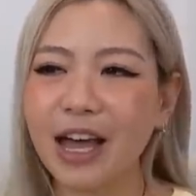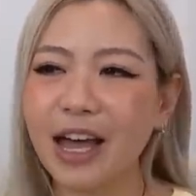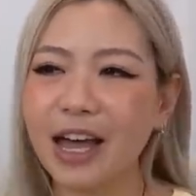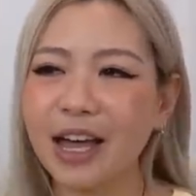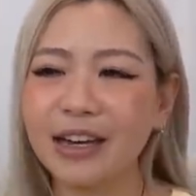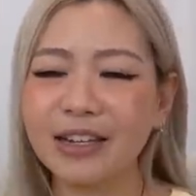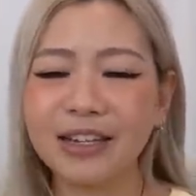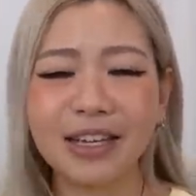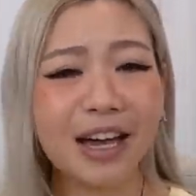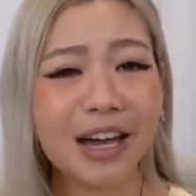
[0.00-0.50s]

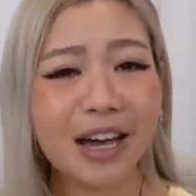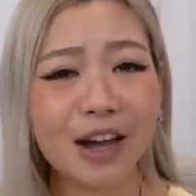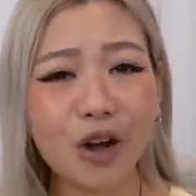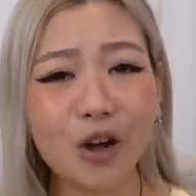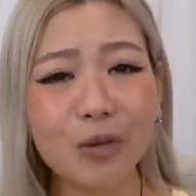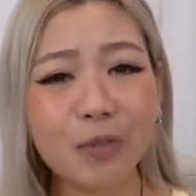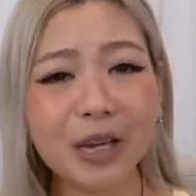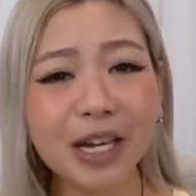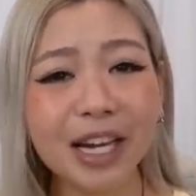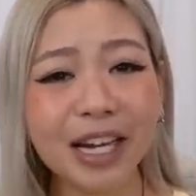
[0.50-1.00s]
And yeah, I
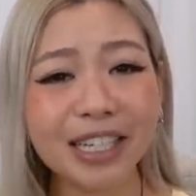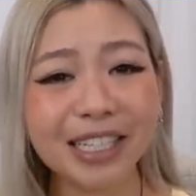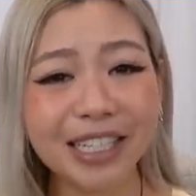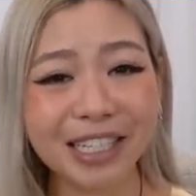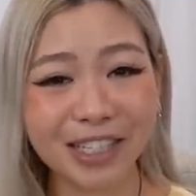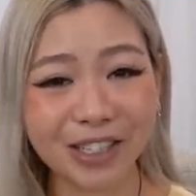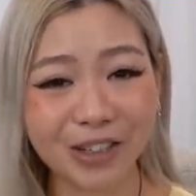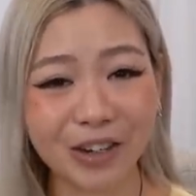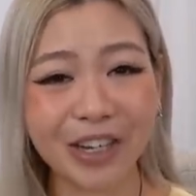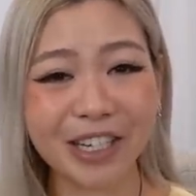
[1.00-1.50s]
hope you guys
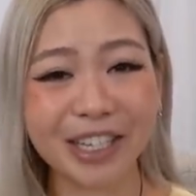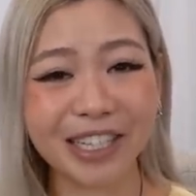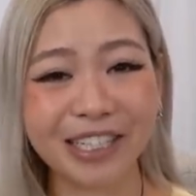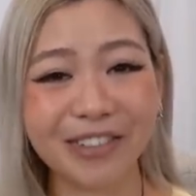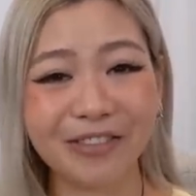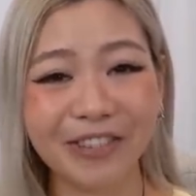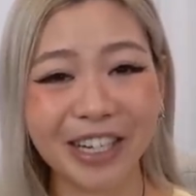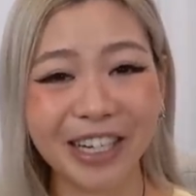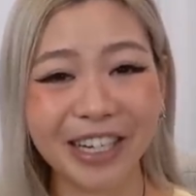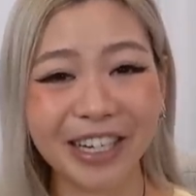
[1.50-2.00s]
enjoyed this
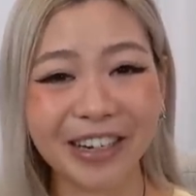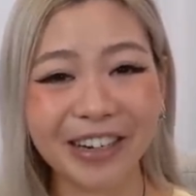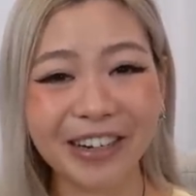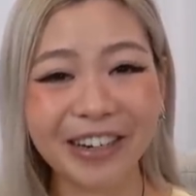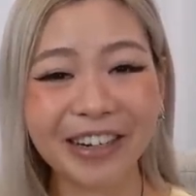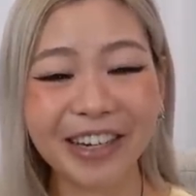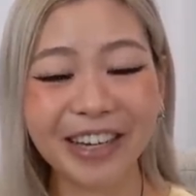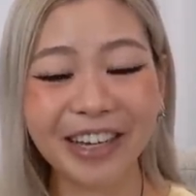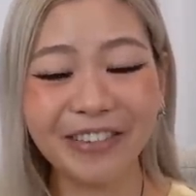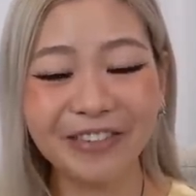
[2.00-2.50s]

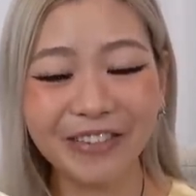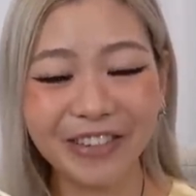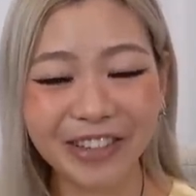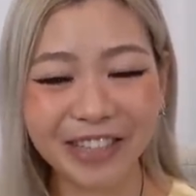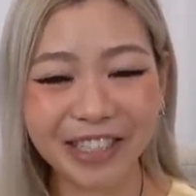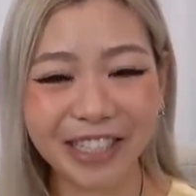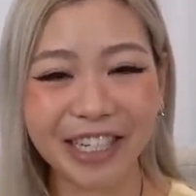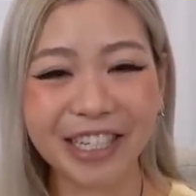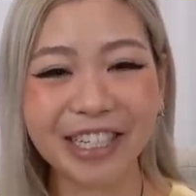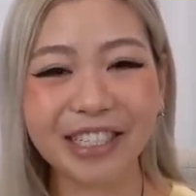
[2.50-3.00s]
video. If
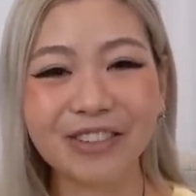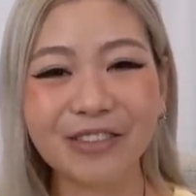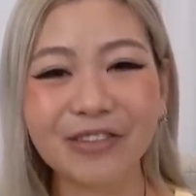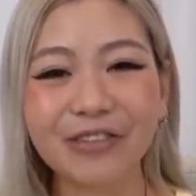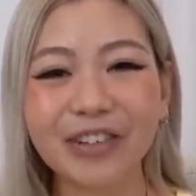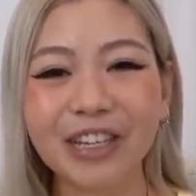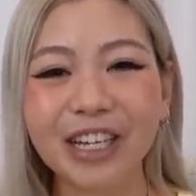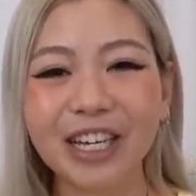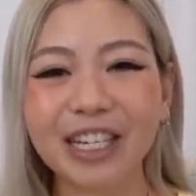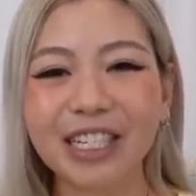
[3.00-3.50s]
you did, don't
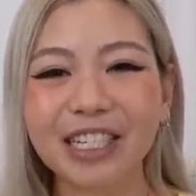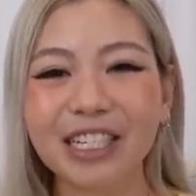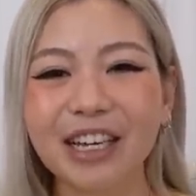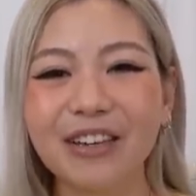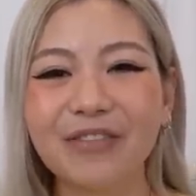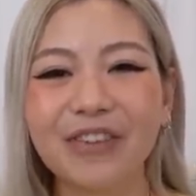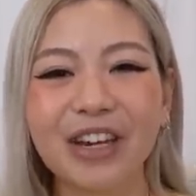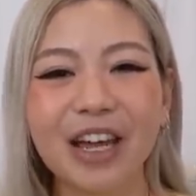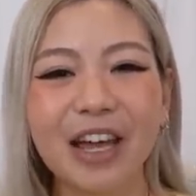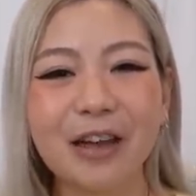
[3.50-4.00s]
forget to
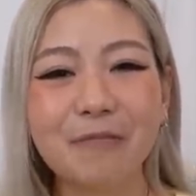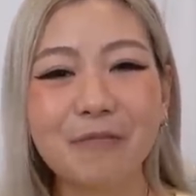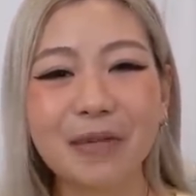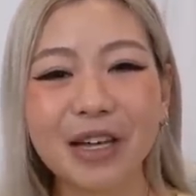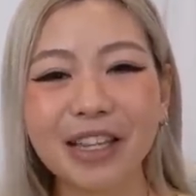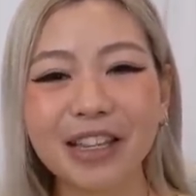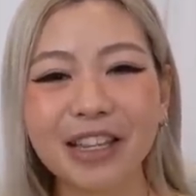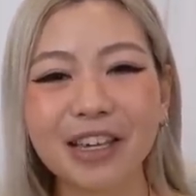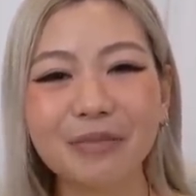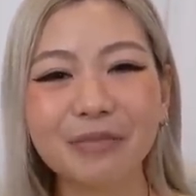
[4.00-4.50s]
give it a
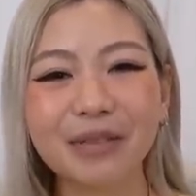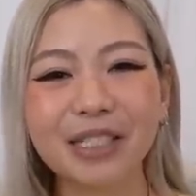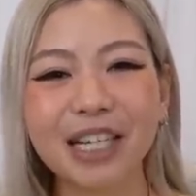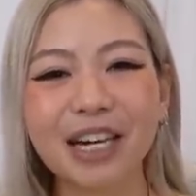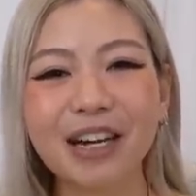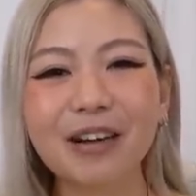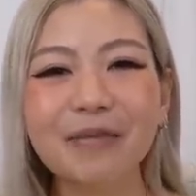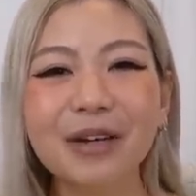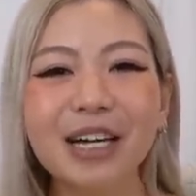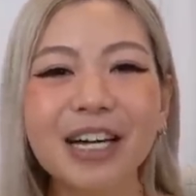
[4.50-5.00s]
big thumbs
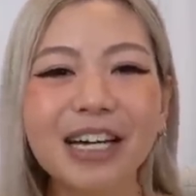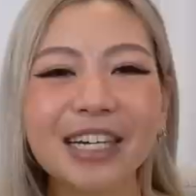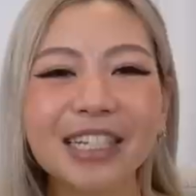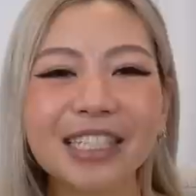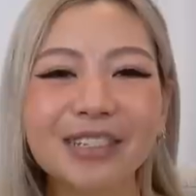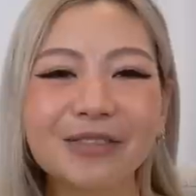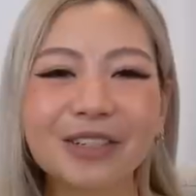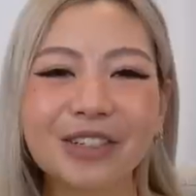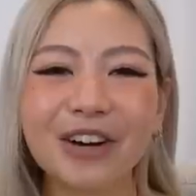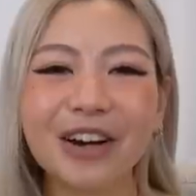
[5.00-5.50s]
up.
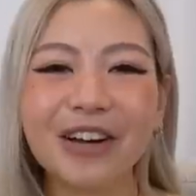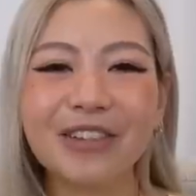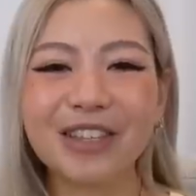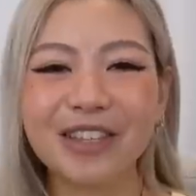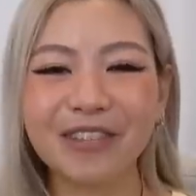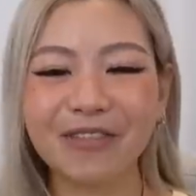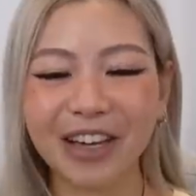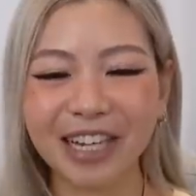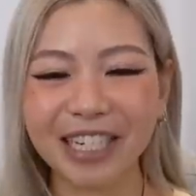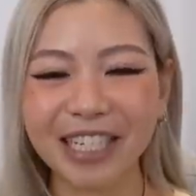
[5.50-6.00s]
Subscribe
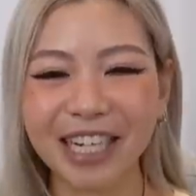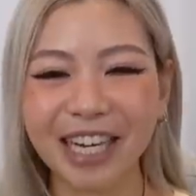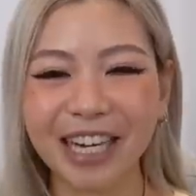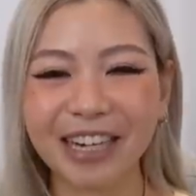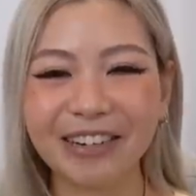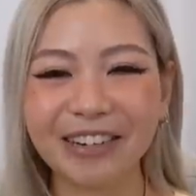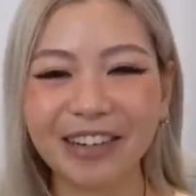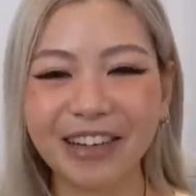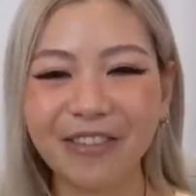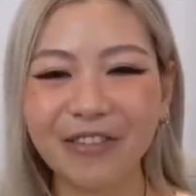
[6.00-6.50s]
to my
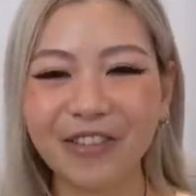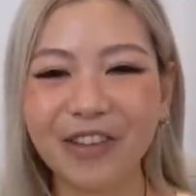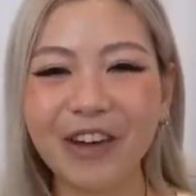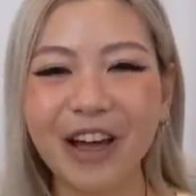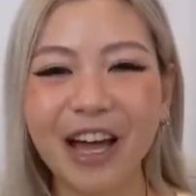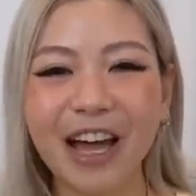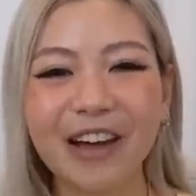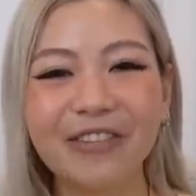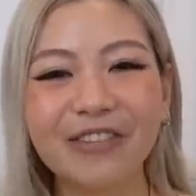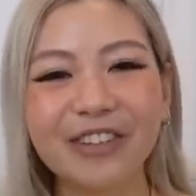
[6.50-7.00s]
channel if you
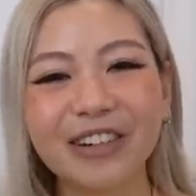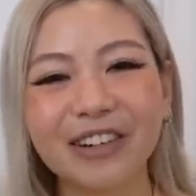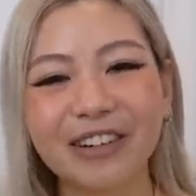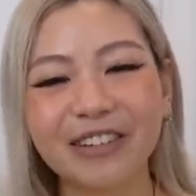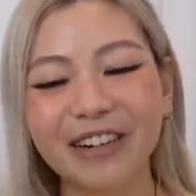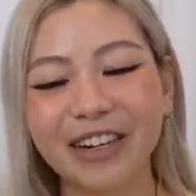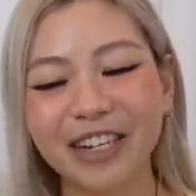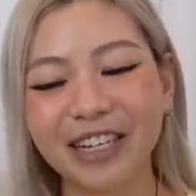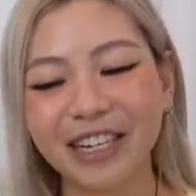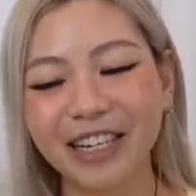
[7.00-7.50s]
haven't
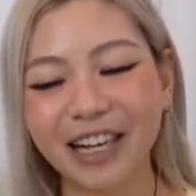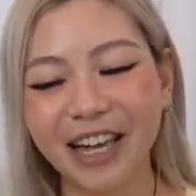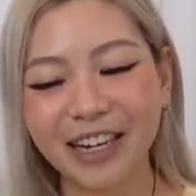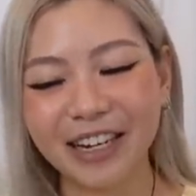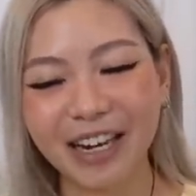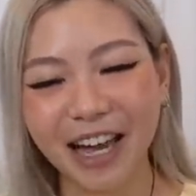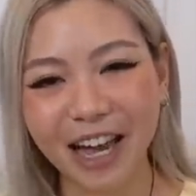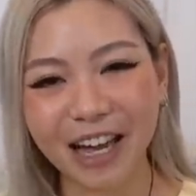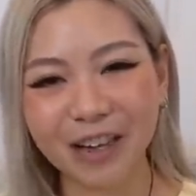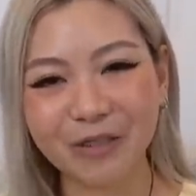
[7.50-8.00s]
already,
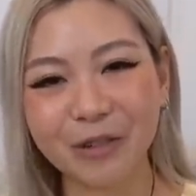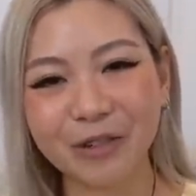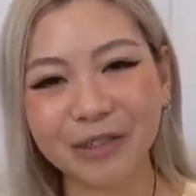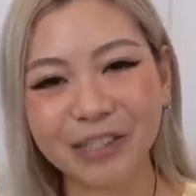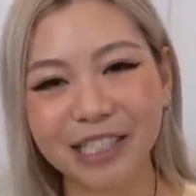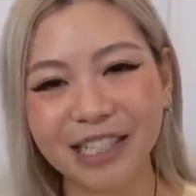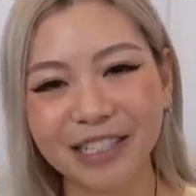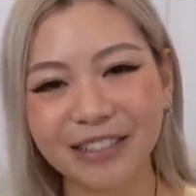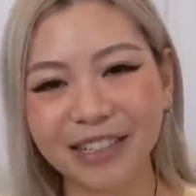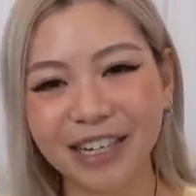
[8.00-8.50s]
and I will
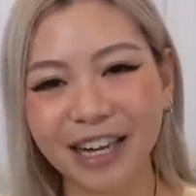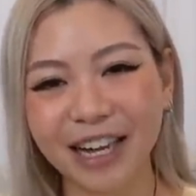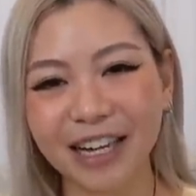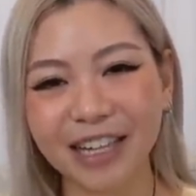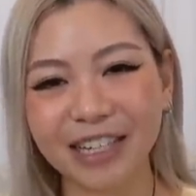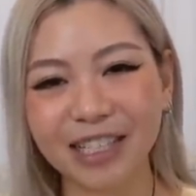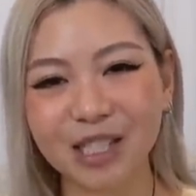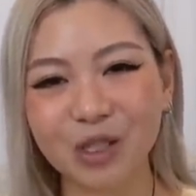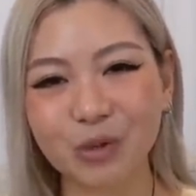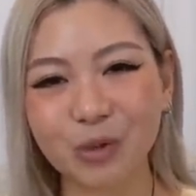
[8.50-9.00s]
see you
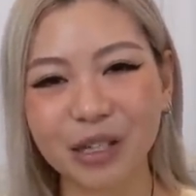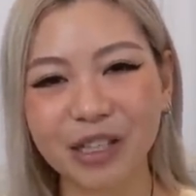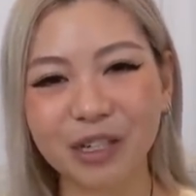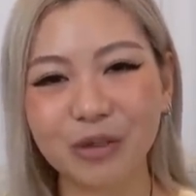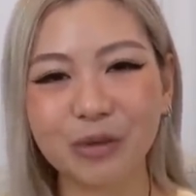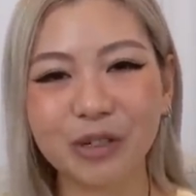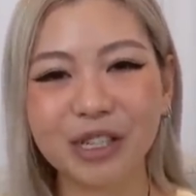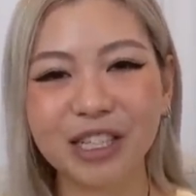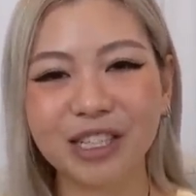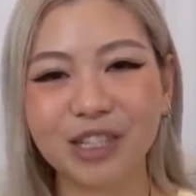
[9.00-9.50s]
guys really,
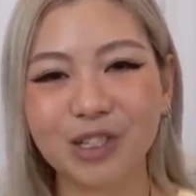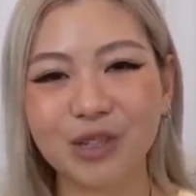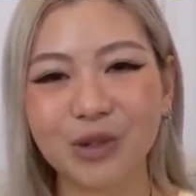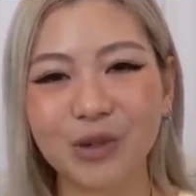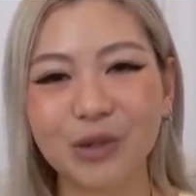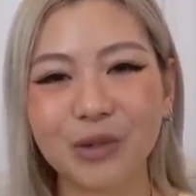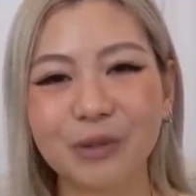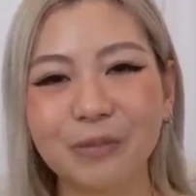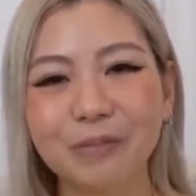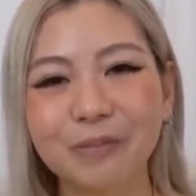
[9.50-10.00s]
really
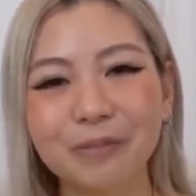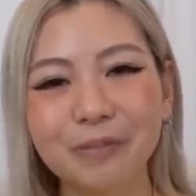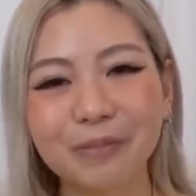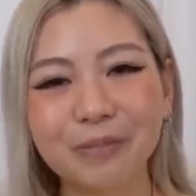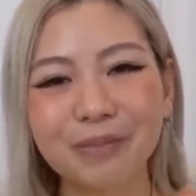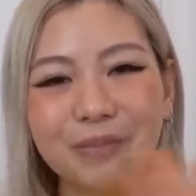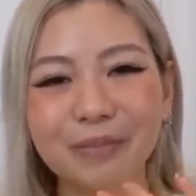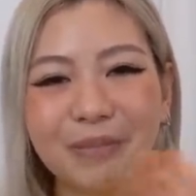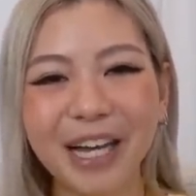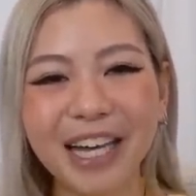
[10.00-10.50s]
soon.
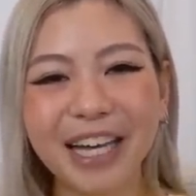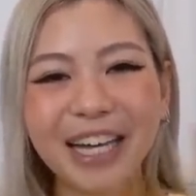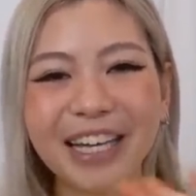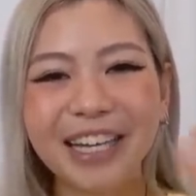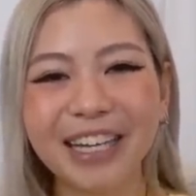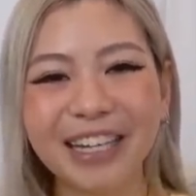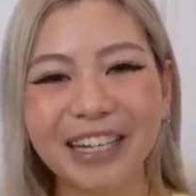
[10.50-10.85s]
Bye.